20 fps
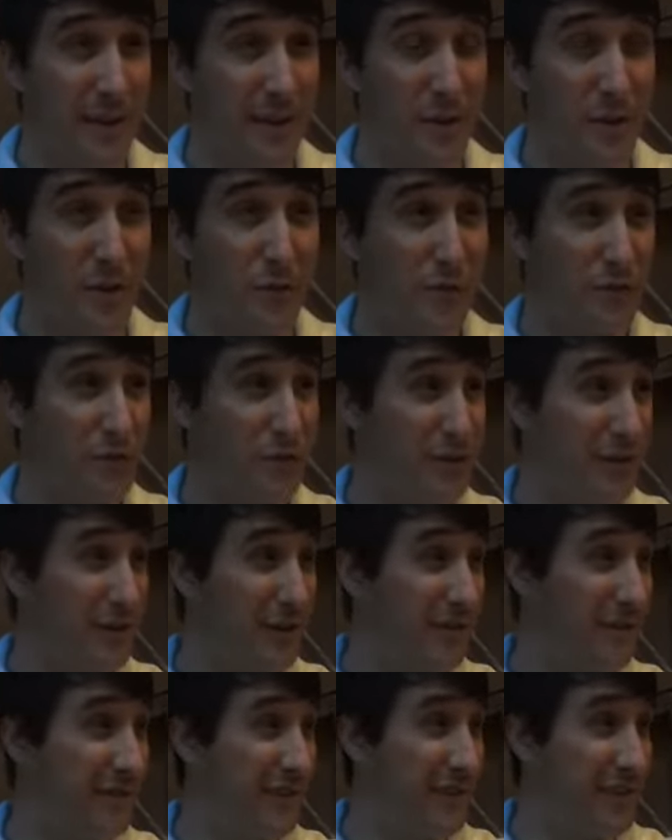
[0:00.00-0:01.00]
coastal
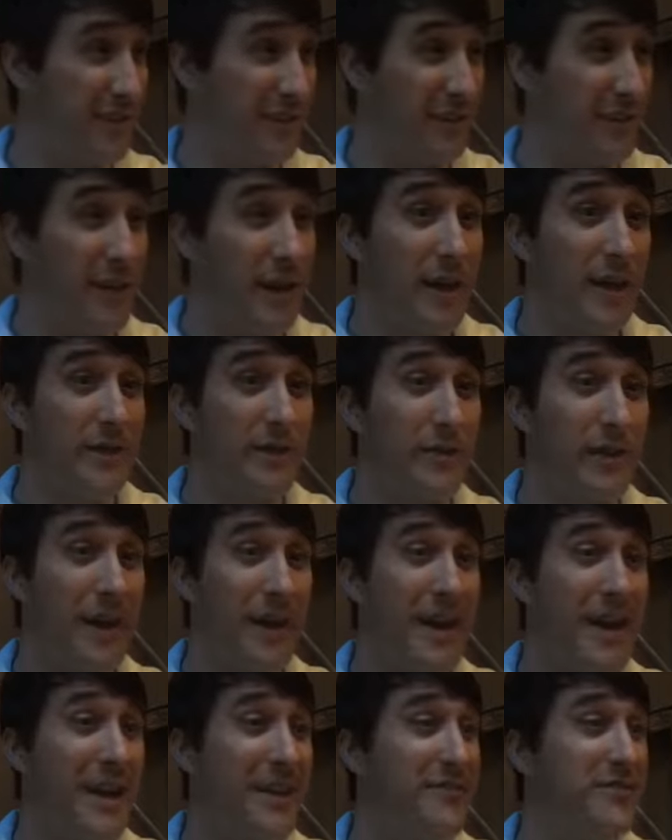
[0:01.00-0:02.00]
living. So
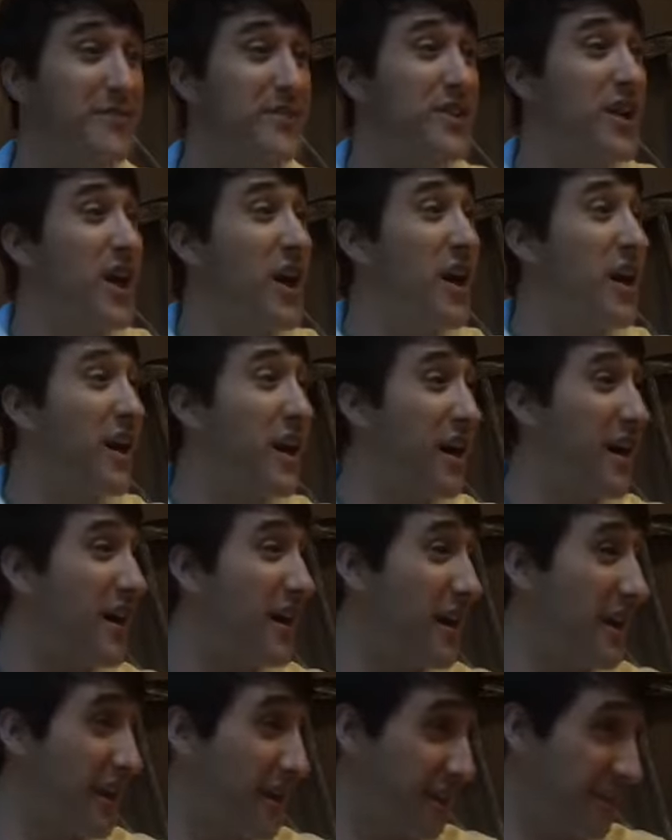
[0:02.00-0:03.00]
I have
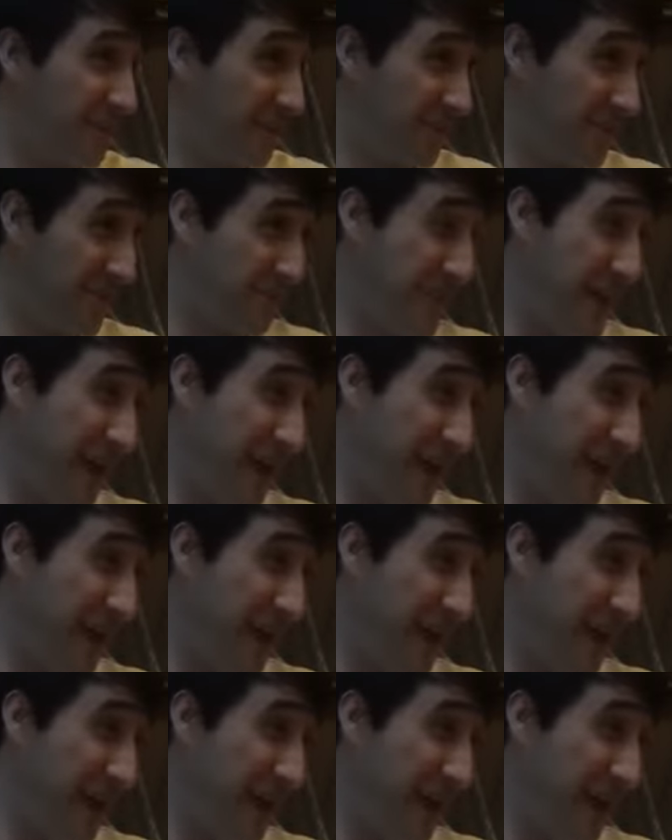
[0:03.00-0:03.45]
tons of